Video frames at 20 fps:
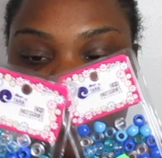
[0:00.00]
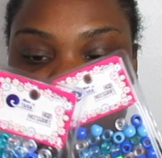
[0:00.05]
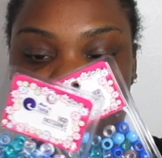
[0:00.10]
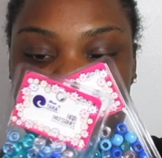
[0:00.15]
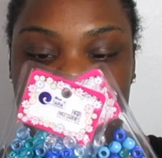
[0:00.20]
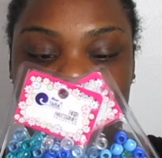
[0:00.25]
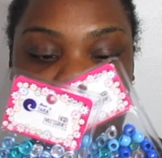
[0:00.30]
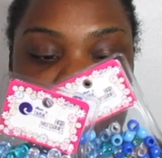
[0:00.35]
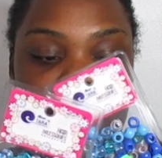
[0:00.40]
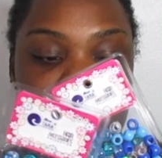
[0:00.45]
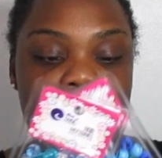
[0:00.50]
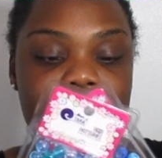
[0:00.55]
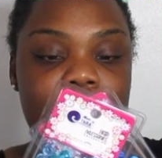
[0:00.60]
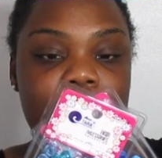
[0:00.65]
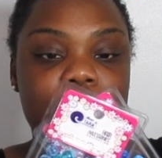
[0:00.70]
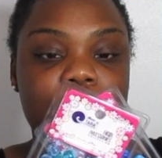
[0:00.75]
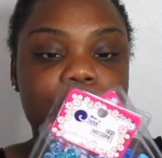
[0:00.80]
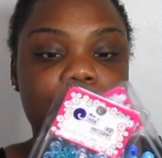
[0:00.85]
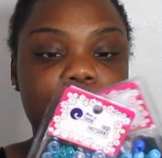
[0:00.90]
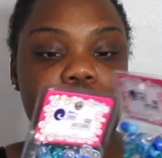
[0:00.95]
so I got
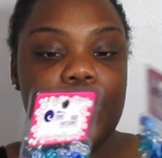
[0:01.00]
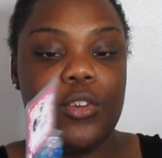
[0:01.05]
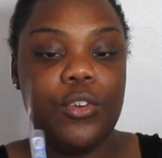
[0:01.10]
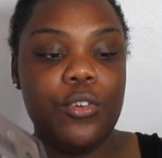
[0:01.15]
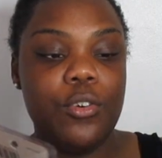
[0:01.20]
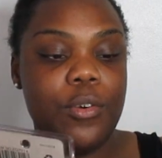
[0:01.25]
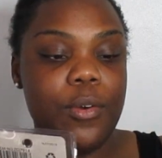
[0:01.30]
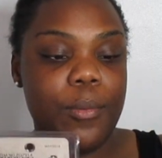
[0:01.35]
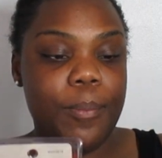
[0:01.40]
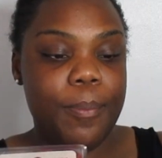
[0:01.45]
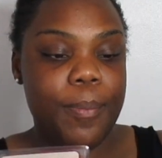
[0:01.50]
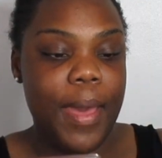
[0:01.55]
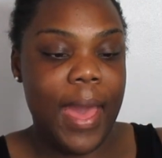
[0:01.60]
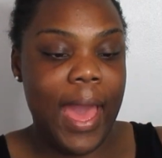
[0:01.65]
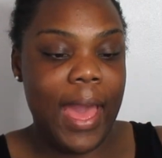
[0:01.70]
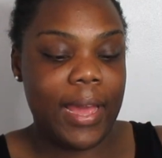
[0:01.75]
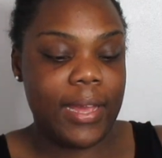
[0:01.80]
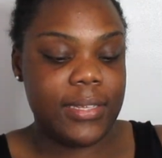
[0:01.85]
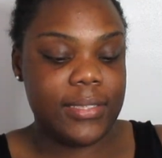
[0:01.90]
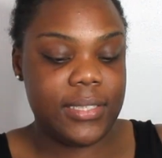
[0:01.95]
2
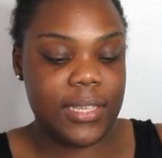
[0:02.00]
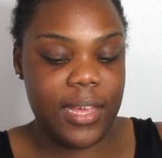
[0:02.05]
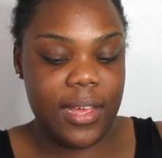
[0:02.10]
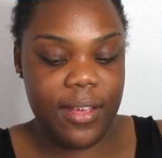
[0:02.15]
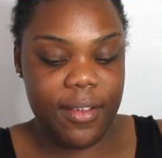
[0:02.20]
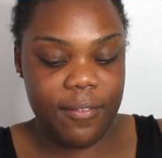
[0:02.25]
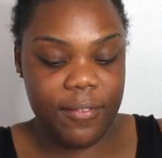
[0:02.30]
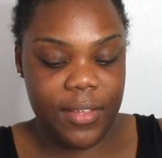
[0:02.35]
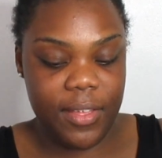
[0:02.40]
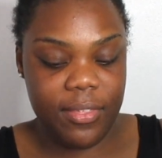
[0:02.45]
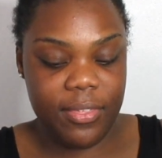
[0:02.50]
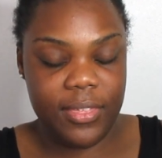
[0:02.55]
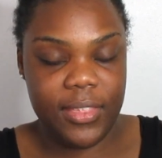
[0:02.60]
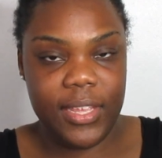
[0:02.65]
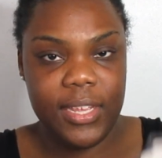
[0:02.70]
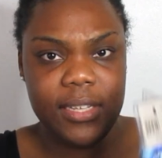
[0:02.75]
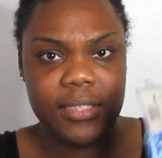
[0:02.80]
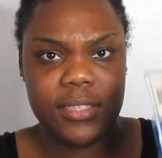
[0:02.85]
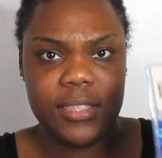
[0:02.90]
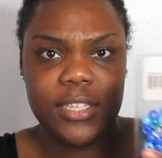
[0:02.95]
packs of
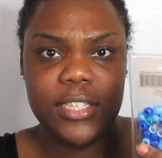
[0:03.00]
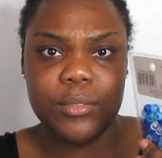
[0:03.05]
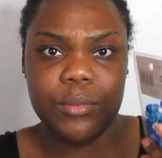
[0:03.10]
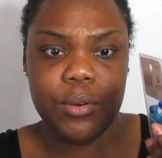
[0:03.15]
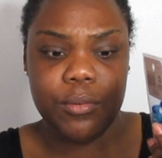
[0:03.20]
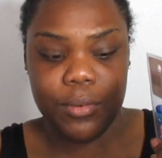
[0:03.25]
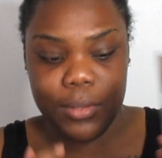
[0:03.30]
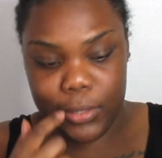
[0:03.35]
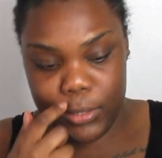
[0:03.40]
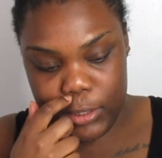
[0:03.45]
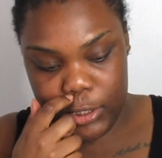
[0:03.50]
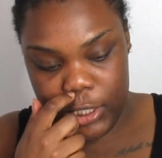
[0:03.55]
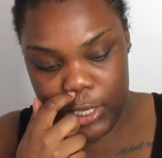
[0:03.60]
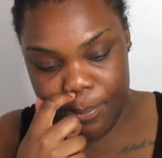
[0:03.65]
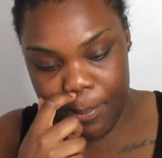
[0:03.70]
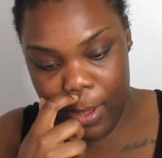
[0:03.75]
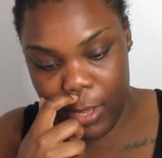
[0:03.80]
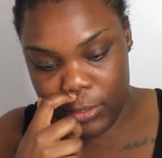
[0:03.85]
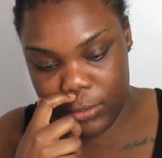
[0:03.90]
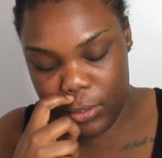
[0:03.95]
these, and these were really
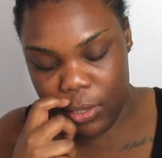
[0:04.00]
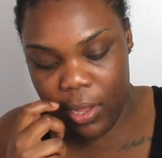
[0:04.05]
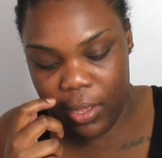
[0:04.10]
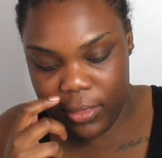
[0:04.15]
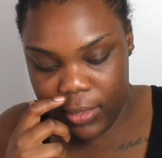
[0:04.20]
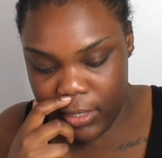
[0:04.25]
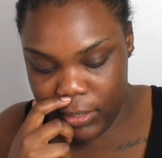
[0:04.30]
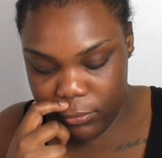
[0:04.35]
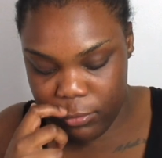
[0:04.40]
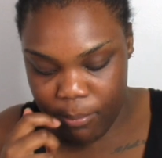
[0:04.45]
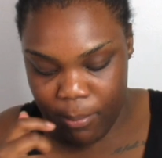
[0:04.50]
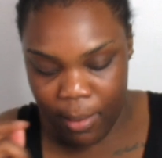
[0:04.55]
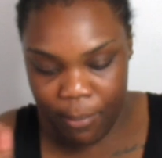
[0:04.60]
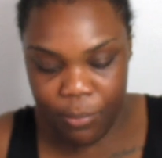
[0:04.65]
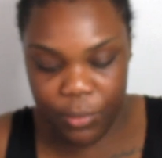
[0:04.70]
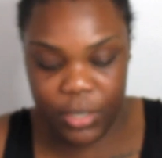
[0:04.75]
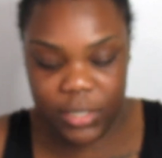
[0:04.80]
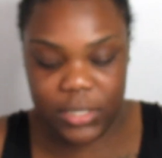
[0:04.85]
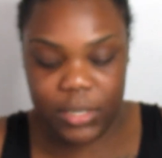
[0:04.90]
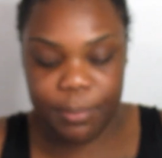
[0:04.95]
cheap. I also got these from my
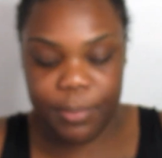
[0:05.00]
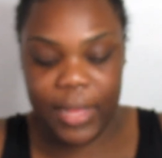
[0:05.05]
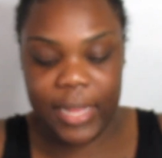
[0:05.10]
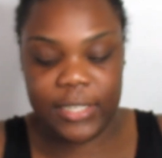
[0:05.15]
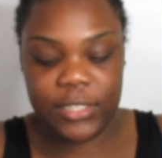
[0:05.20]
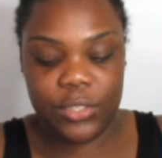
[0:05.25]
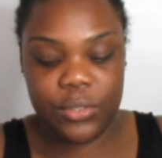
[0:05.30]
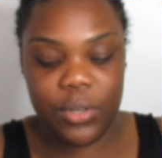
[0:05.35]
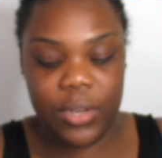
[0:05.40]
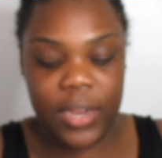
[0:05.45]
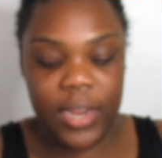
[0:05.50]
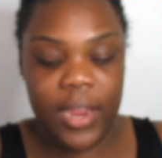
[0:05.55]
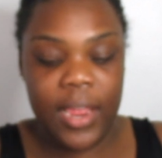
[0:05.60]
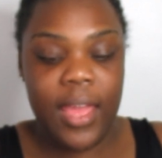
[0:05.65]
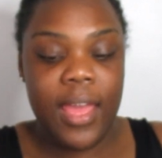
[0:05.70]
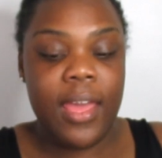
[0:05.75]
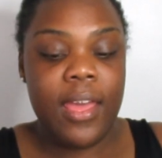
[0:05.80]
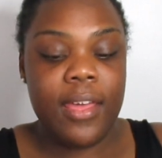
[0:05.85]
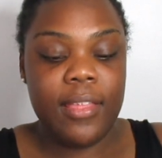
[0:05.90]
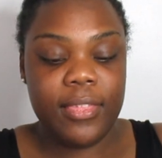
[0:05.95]
beauty supply store.
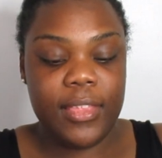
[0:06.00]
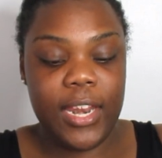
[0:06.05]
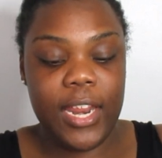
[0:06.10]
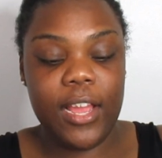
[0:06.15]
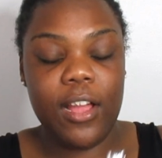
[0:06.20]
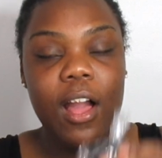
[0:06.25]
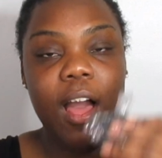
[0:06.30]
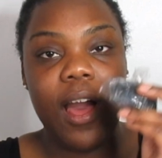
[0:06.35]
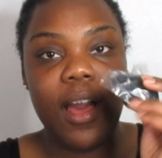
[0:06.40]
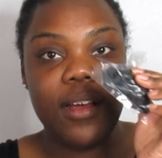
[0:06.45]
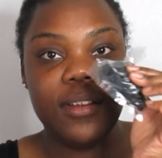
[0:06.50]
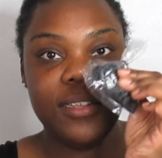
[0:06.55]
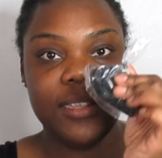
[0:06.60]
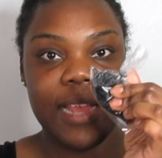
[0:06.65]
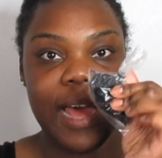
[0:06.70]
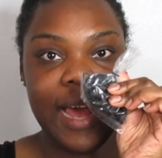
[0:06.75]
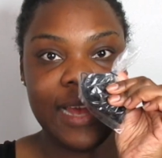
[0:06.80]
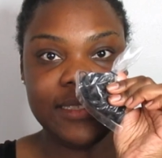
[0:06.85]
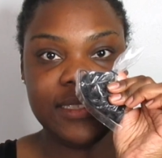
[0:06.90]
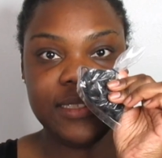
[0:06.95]
Then I got
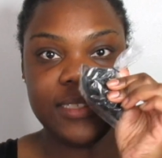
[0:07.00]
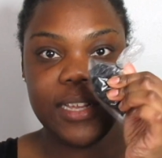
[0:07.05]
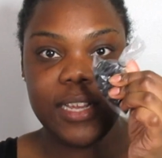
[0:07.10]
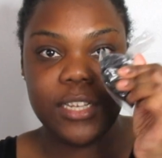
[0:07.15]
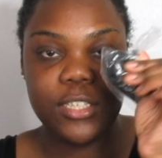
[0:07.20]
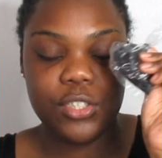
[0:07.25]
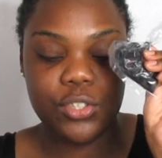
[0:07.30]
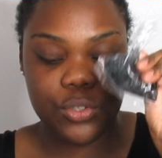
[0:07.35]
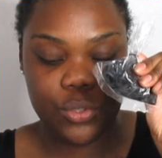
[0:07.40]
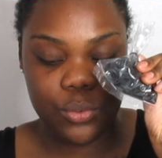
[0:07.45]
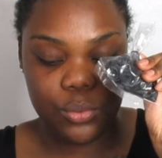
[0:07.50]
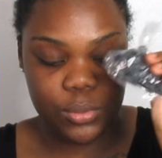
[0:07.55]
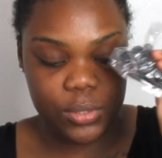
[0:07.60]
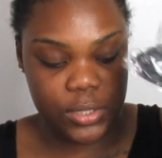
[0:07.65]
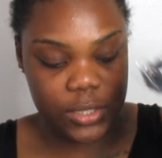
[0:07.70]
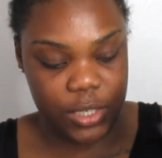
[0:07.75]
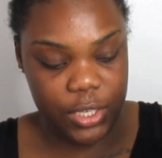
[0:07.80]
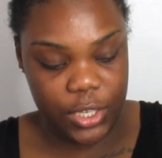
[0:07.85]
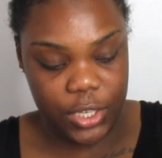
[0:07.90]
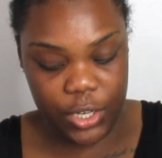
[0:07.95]
elastics to
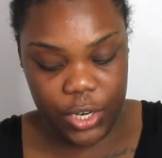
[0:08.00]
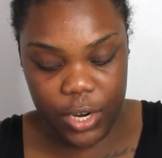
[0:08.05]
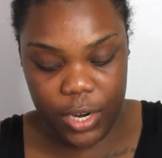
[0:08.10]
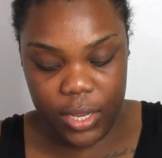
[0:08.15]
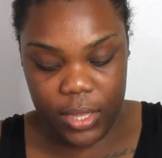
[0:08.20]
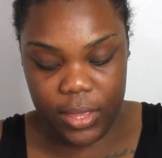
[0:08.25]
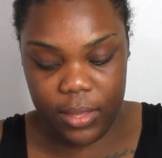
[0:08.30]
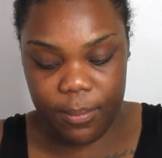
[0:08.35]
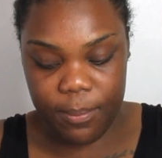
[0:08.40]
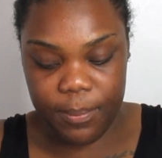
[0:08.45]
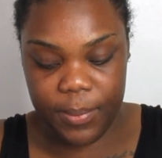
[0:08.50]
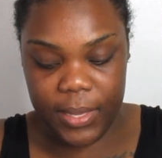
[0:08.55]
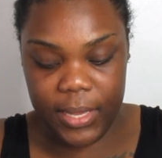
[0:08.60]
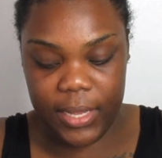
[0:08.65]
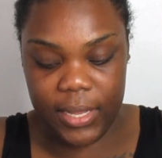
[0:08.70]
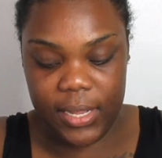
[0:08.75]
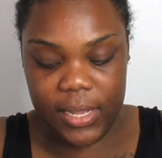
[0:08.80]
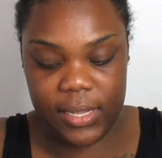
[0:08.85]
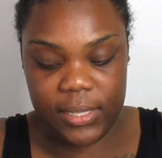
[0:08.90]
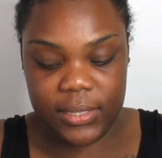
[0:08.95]
secure the
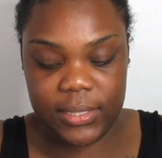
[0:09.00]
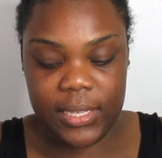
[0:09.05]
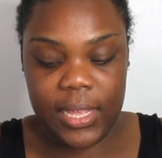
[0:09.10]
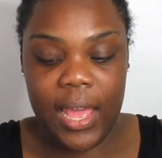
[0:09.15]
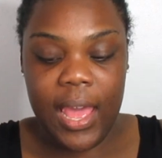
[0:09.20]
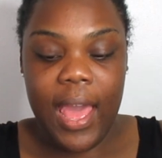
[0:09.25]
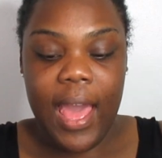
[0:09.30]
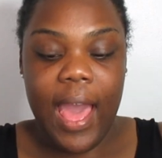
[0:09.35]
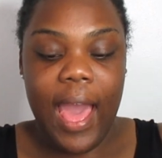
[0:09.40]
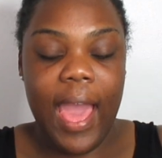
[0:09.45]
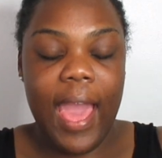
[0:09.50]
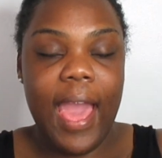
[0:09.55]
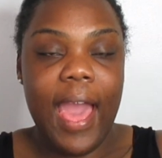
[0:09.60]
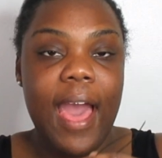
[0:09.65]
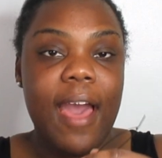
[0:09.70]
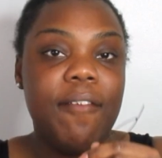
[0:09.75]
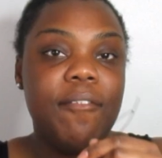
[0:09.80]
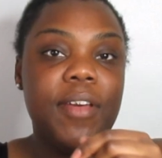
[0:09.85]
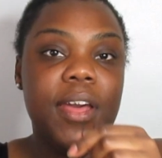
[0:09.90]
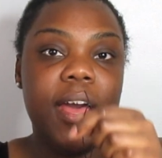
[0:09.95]
beads. I
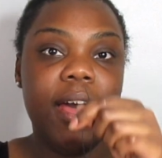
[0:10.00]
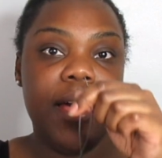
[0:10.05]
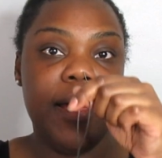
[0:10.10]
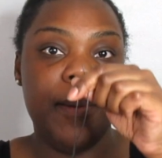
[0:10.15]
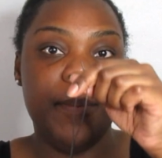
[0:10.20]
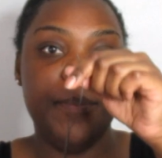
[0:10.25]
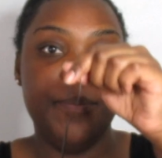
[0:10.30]
have a